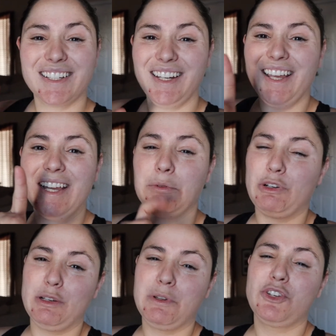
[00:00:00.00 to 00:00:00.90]
Today I'm
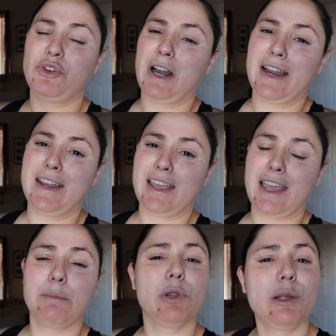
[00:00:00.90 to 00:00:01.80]
going to be trying
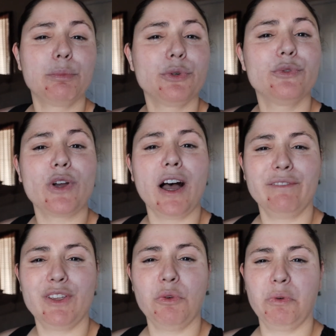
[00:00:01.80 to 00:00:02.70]
a bulletproof
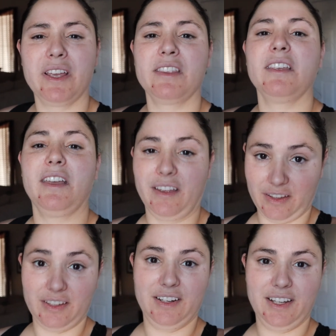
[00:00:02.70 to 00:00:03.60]
coffee with
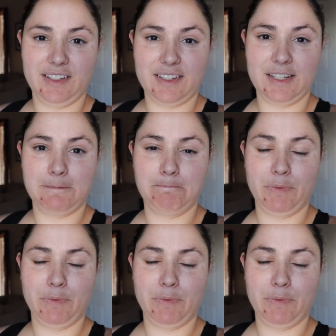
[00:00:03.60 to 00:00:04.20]
egg in it.